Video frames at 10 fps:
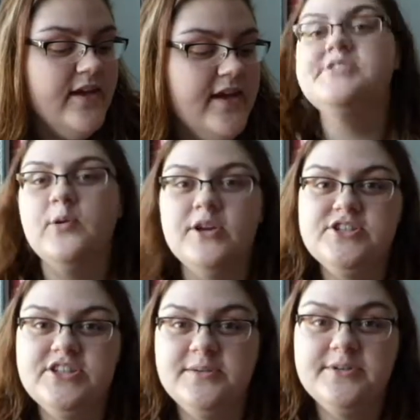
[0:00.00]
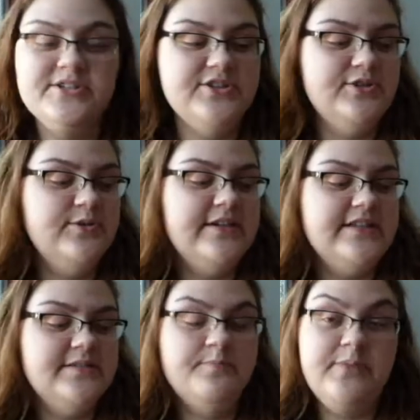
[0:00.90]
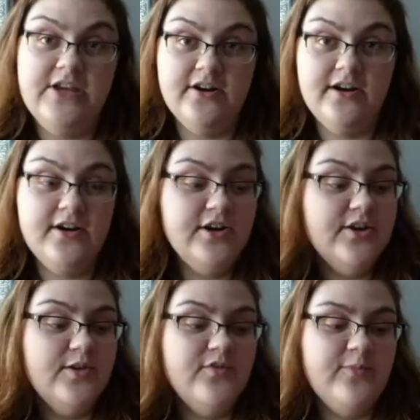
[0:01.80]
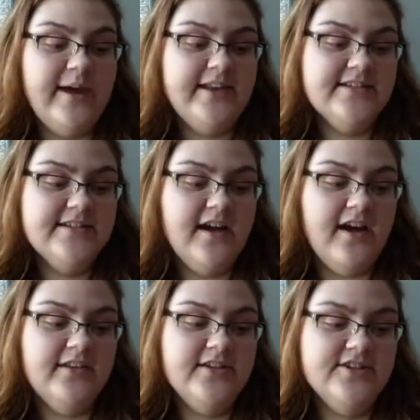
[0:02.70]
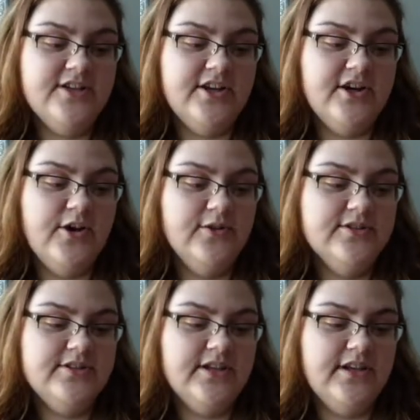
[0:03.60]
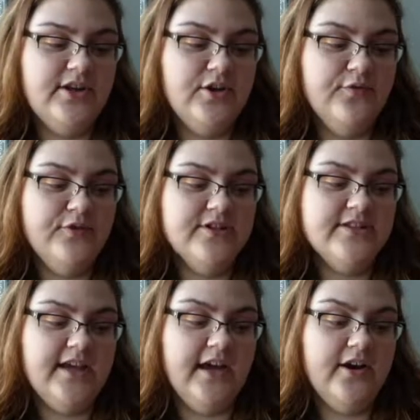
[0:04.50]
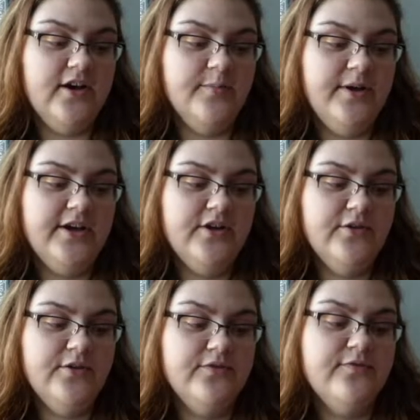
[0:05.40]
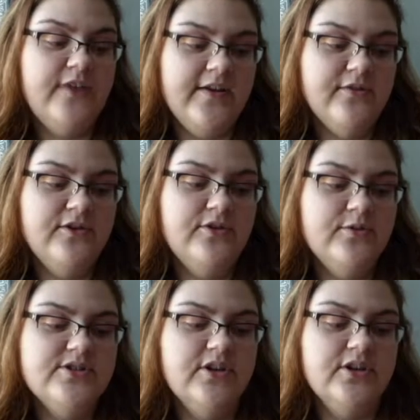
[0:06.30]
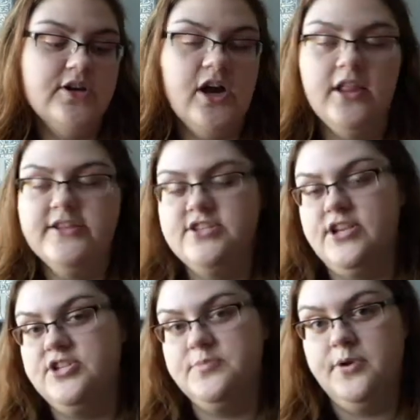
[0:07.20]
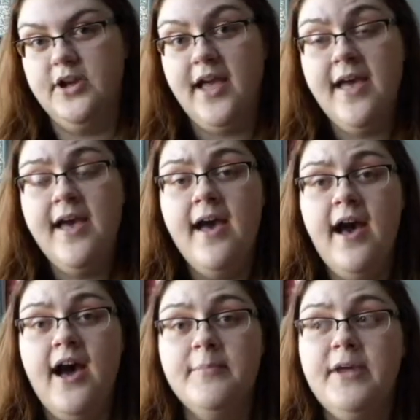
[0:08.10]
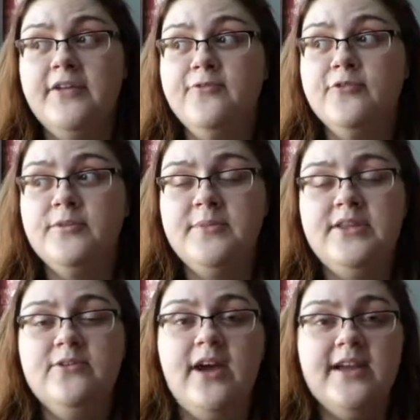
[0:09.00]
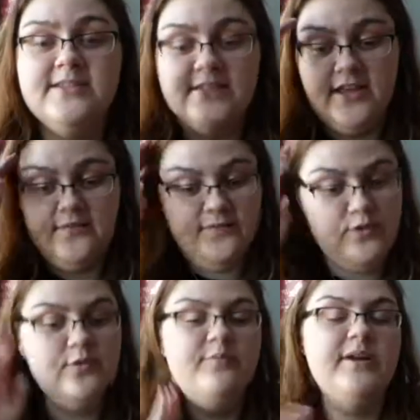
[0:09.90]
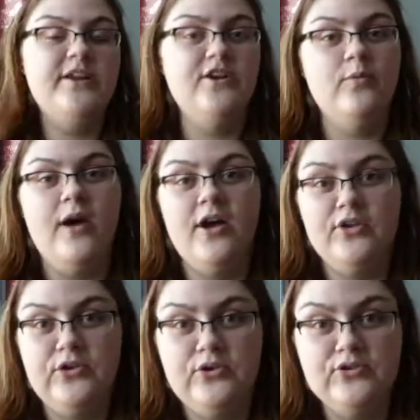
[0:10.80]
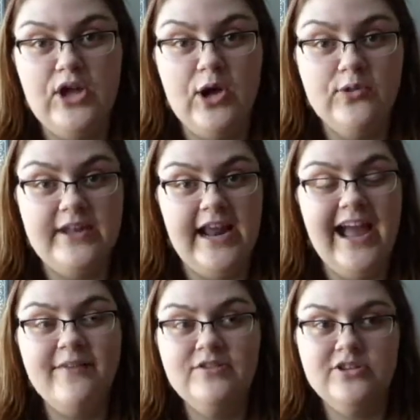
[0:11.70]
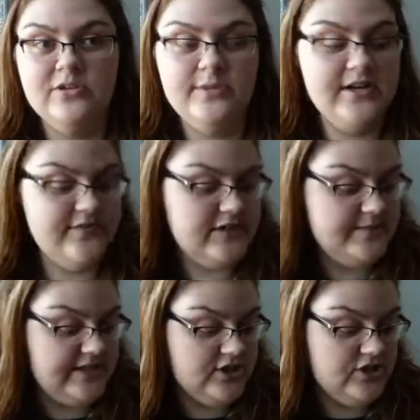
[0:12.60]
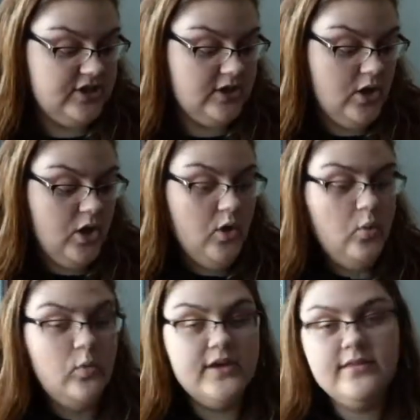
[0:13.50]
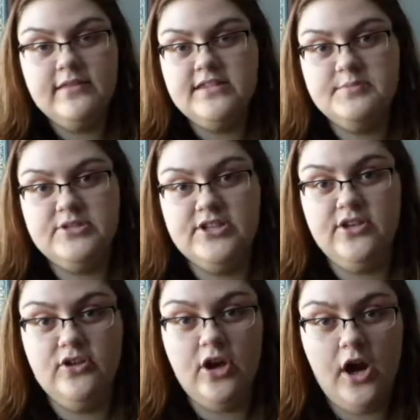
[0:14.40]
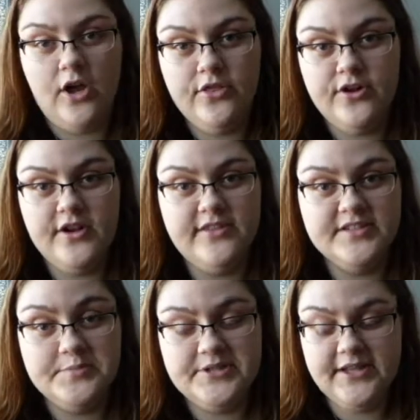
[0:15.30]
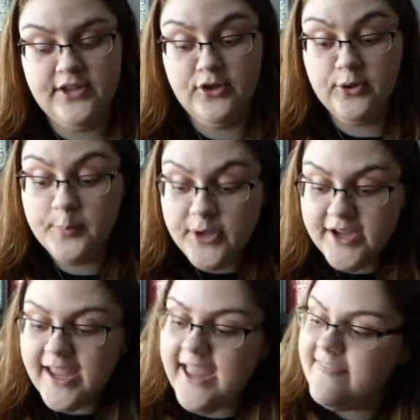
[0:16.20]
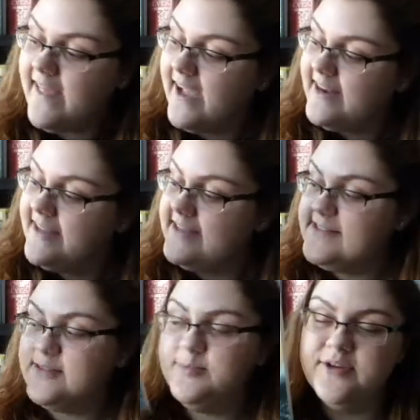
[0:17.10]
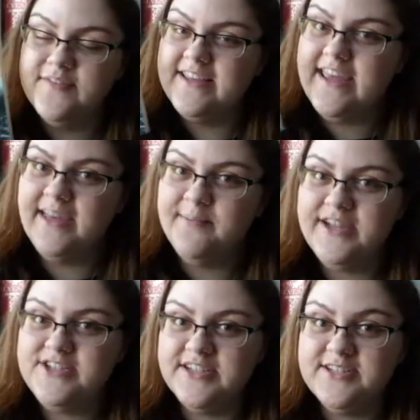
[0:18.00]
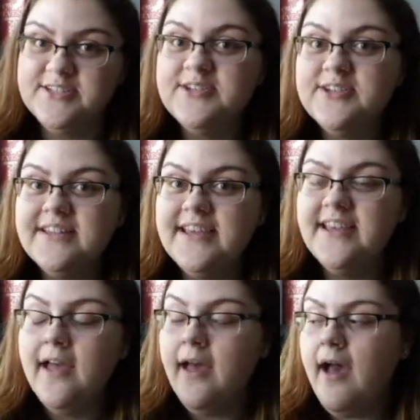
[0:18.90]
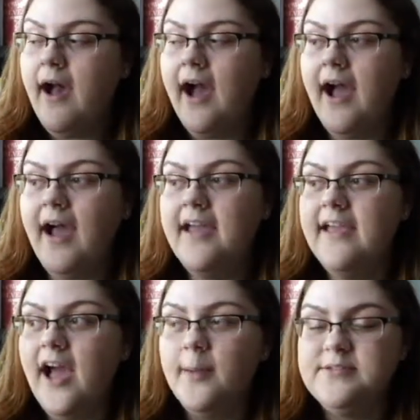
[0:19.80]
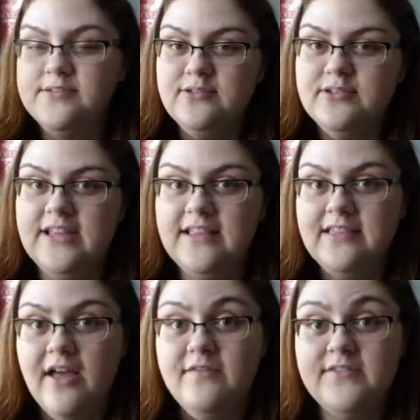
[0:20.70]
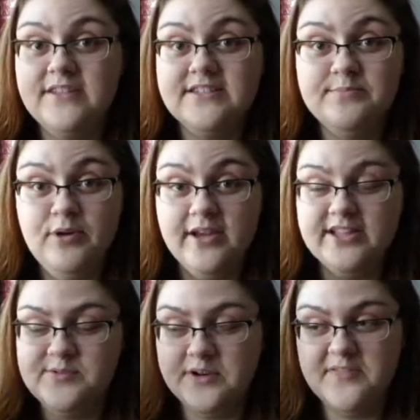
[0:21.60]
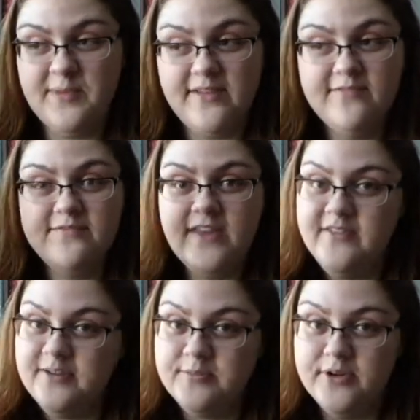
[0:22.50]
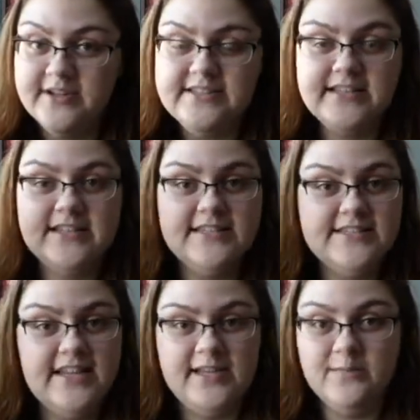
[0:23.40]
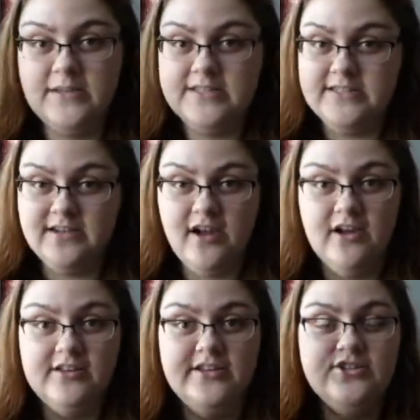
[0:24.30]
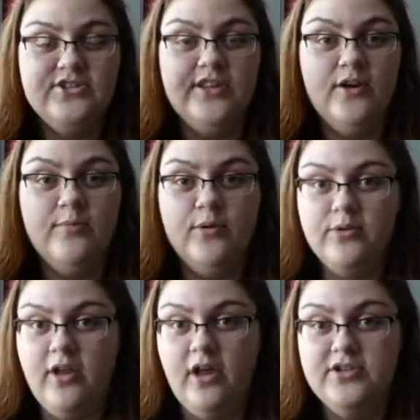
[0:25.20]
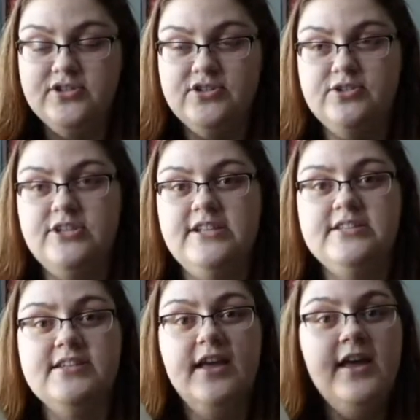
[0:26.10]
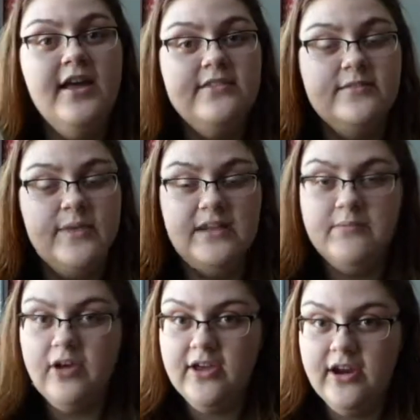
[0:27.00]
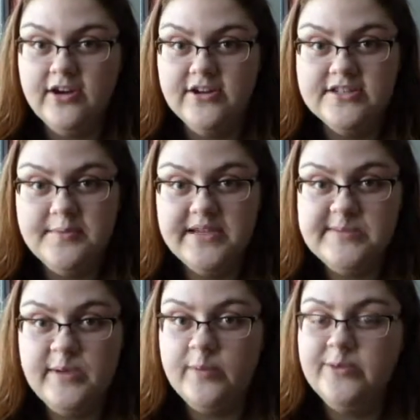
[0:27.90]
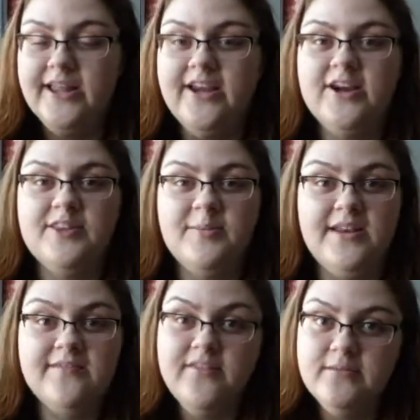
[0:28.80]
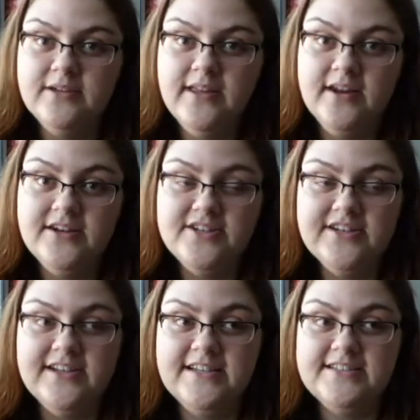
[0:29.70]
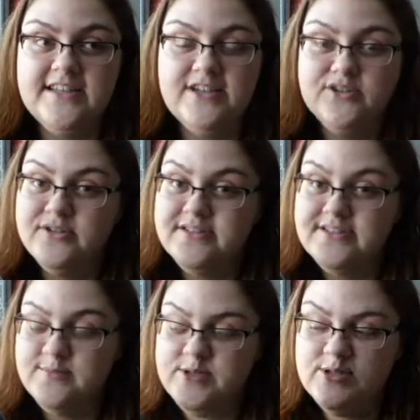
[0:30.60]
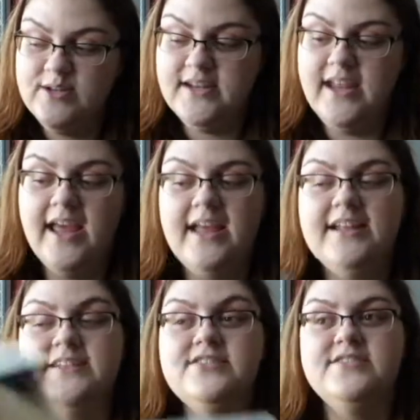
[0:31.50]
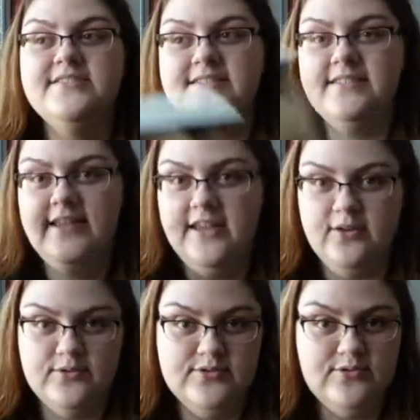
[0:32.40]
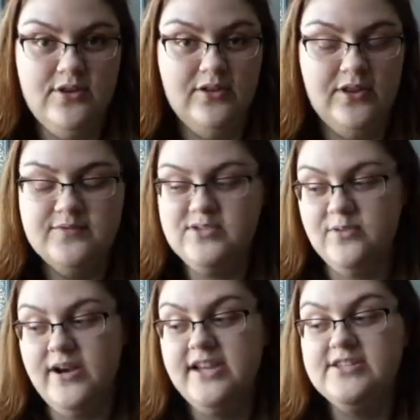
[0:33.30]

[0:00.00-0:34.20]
So question number 2 is beer. You've made it to college and are hosting your first kegger. Pick your favorite new adult or college-aged book. And for me, you guys, if you have been here a while, you'll know that I have a little bit of an obsession with this particular author and this particular book, and that is The Perfect Game by J. Sterling. I absolutely love this book. It's one of my favorite books. It is taking place in college. They are both college students. The main male character is a baseball player and the main female character is a journalism student, and it goes through their love story.